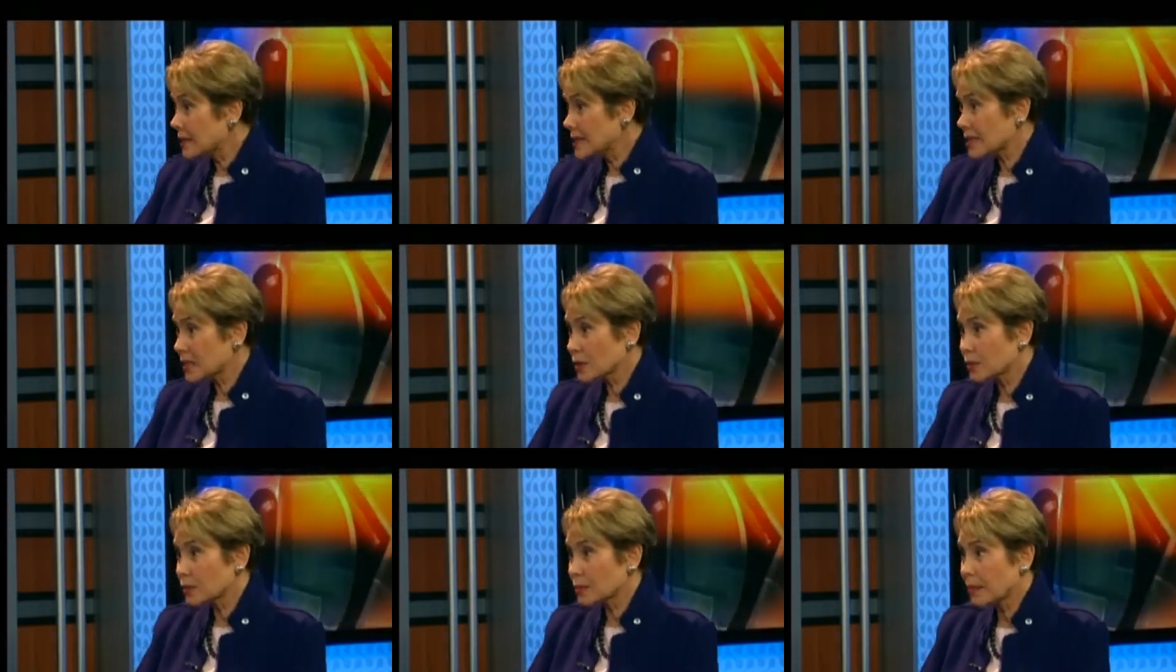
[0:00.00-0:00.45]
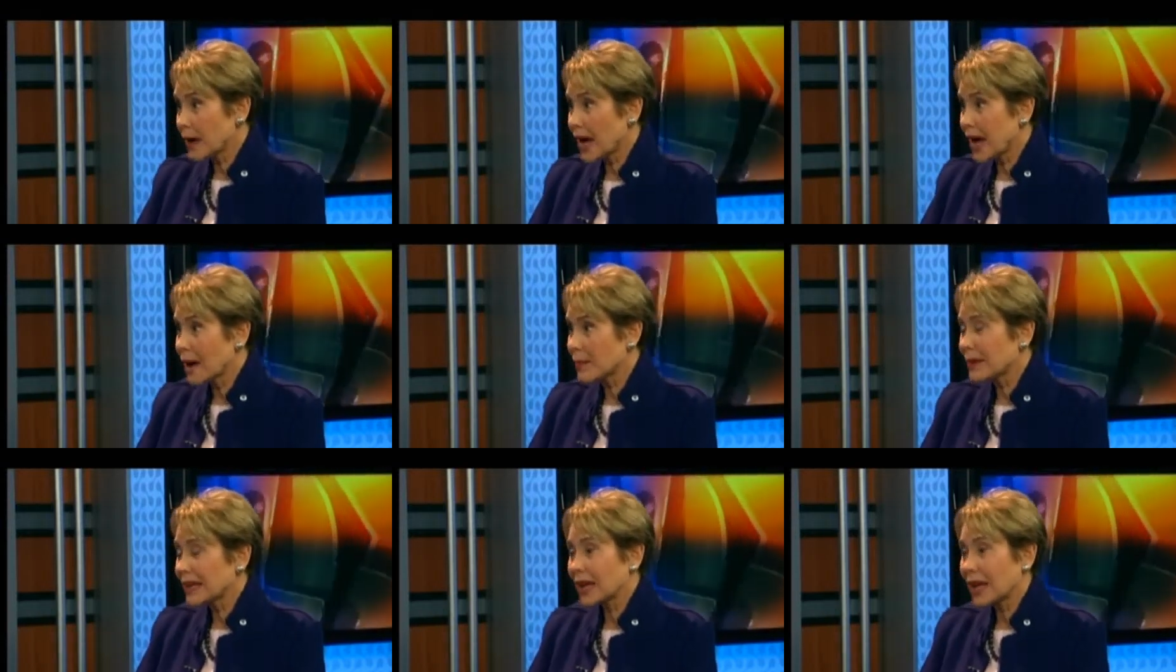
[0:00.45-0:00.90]
a single
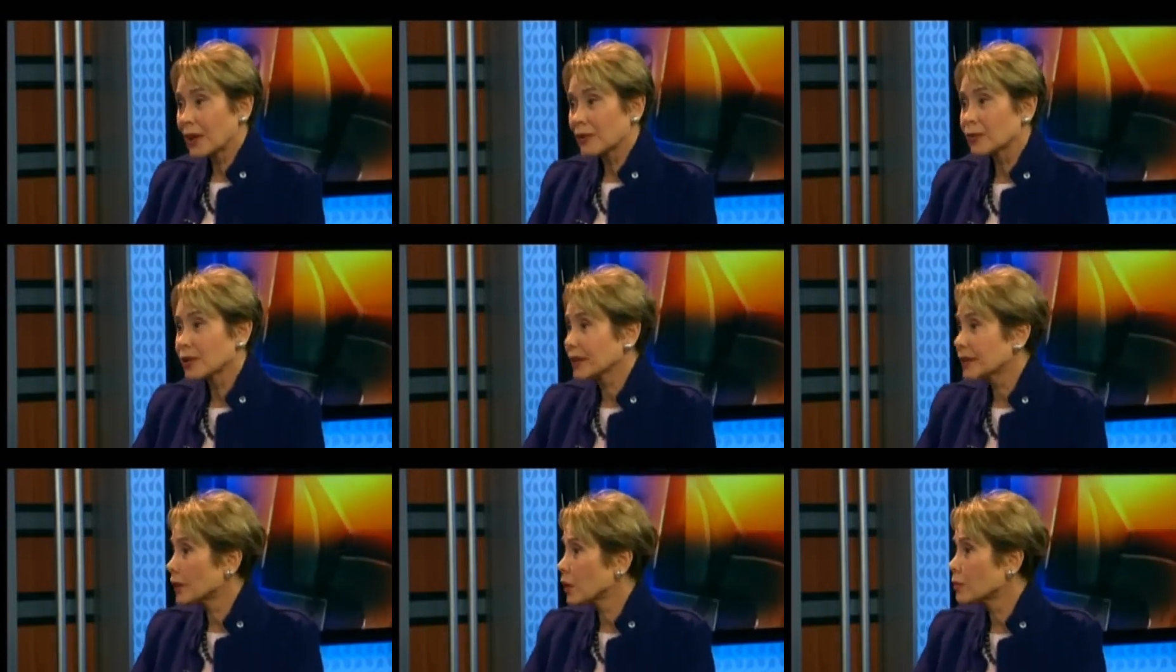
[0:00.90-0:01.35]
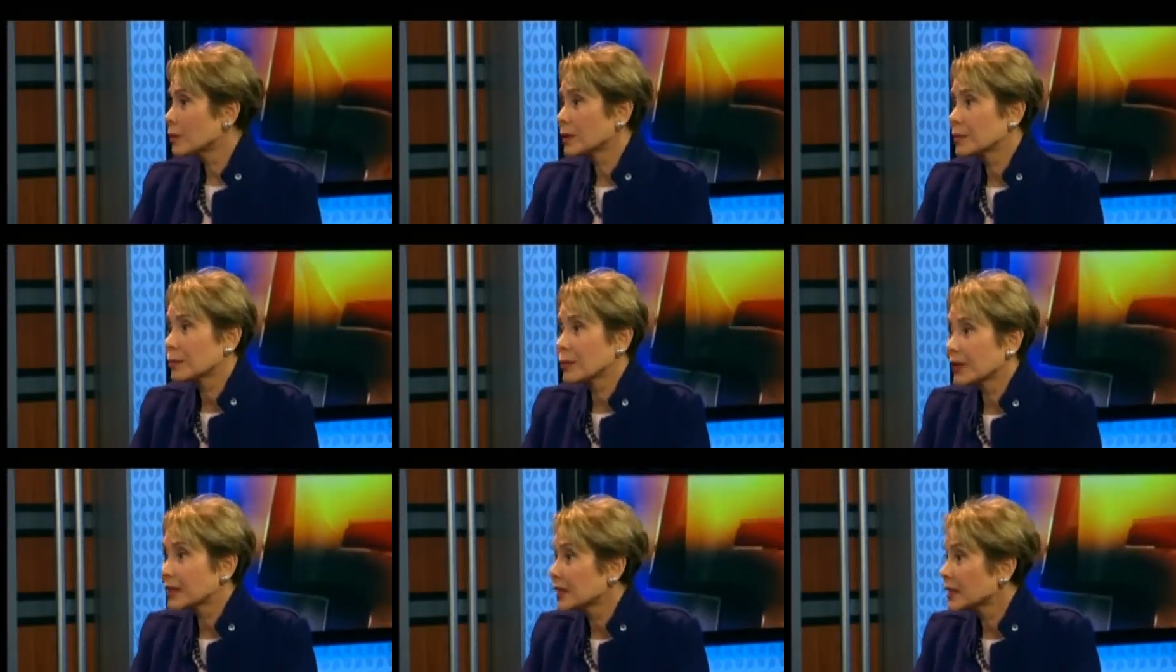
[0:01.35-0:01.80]
mom and I really don't want
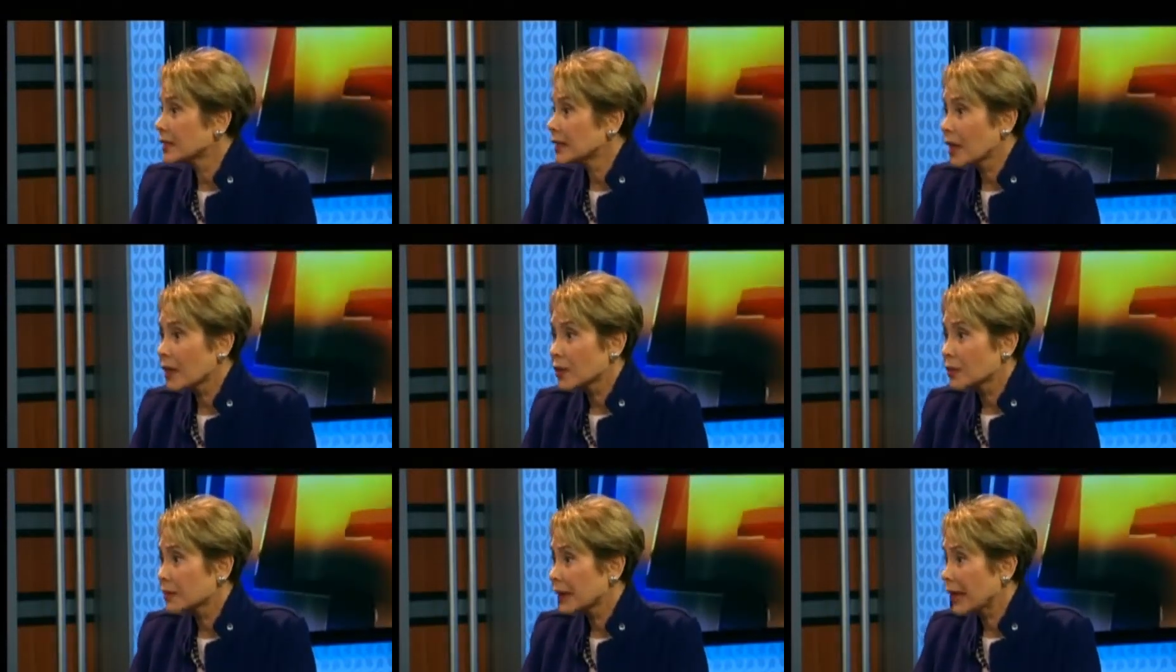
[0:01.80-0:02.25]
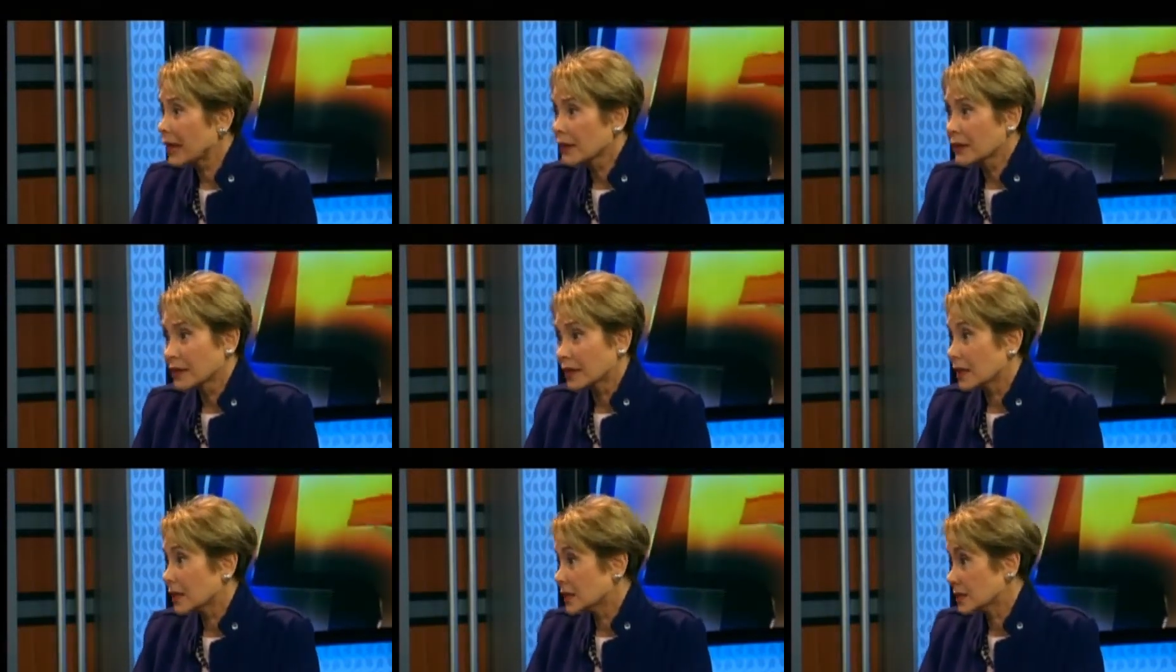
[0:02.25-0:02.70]
to bring in another
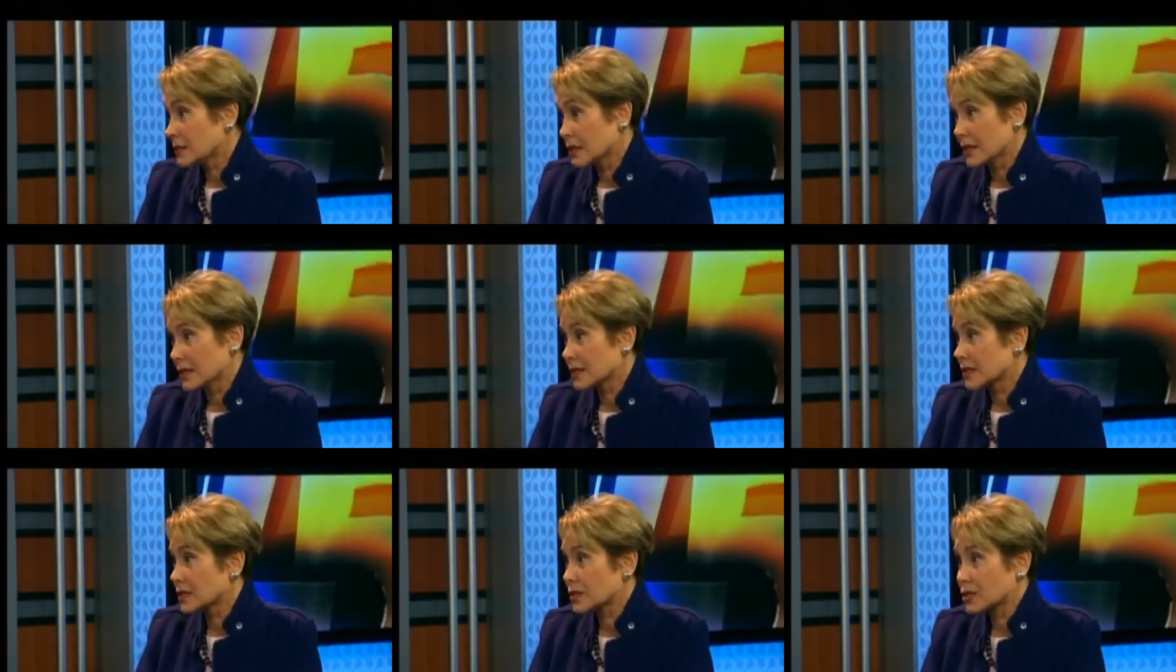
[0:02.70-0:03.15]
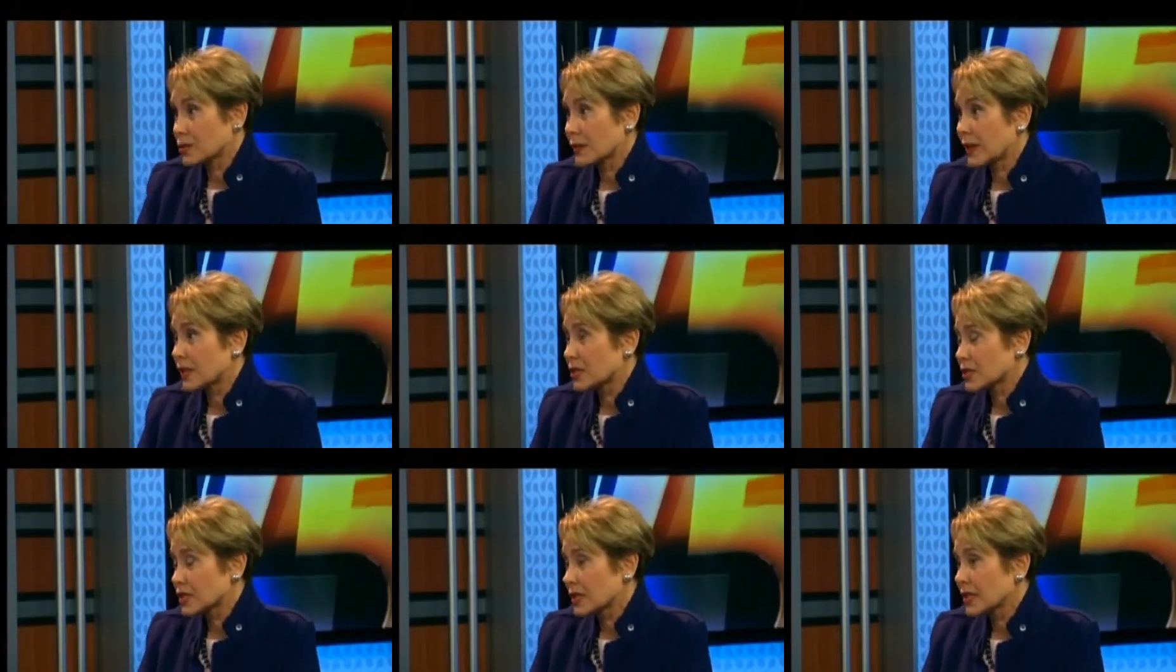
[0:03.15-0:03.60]
parent into the
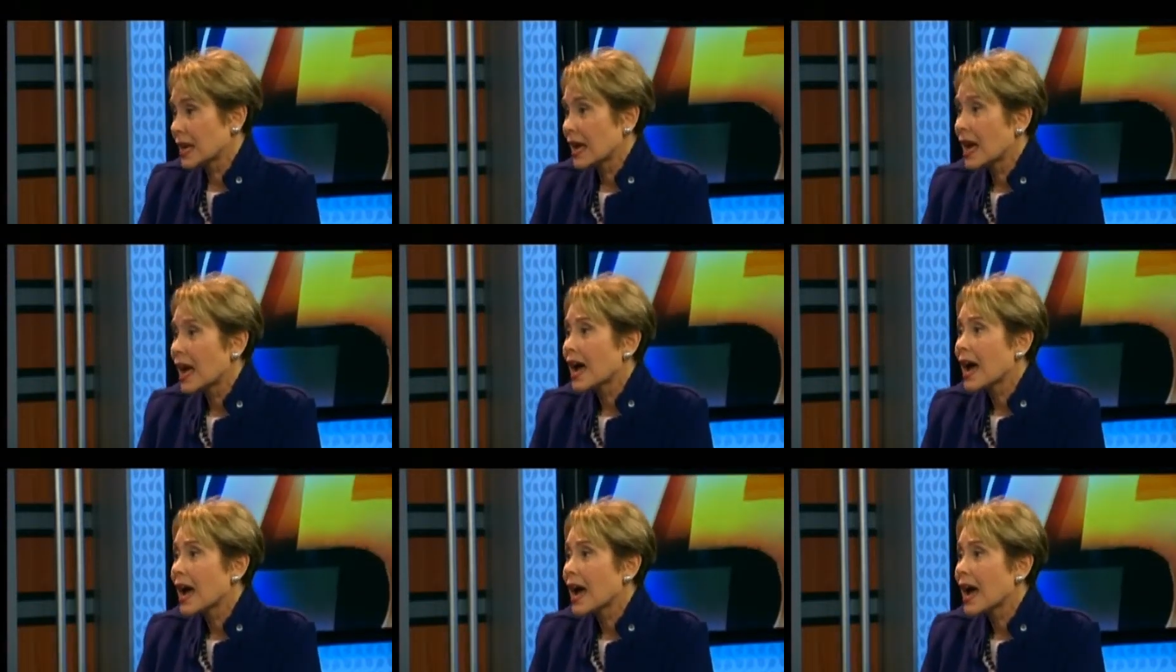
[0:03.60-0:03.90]
situation.